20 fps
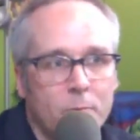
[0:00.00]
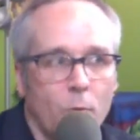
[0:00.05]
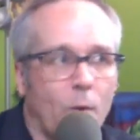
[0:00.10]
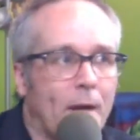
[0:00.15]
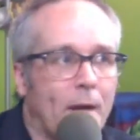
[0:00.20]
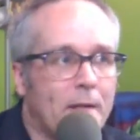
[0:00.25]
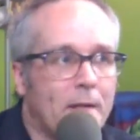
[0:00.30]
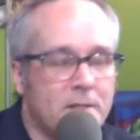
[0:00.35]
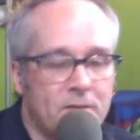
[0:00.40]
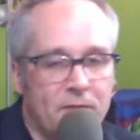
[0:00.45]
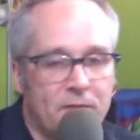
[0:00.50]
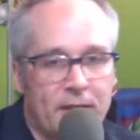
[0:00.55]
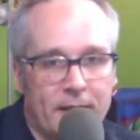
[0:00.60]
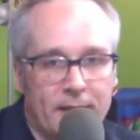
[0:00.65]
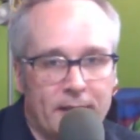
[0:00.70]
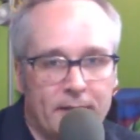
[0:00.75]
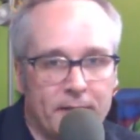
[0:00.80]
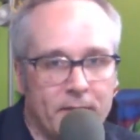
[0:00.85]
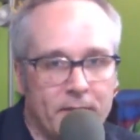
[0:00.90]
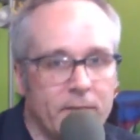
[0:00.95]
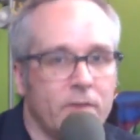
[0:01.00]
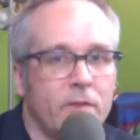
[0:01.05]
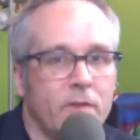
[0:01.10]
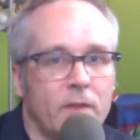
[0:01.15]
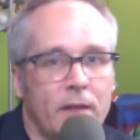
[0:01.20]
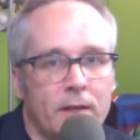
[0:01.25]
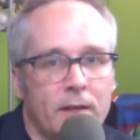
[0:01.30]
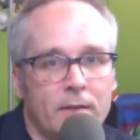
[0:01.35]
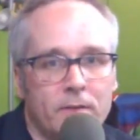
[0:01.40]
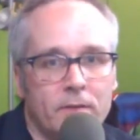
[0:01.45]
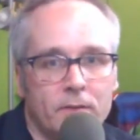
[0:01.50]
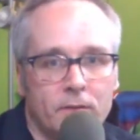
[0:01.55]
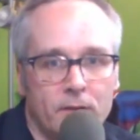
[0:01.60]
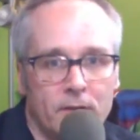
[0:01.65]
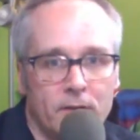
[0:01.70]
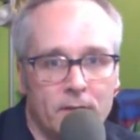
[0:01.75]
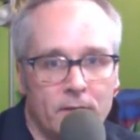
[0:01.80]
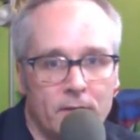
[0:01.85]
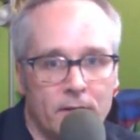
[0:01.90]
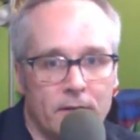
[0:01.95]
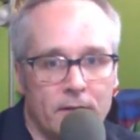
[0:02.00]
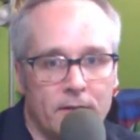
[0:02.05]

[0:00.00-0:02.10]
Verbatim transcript: ways of getting to these things and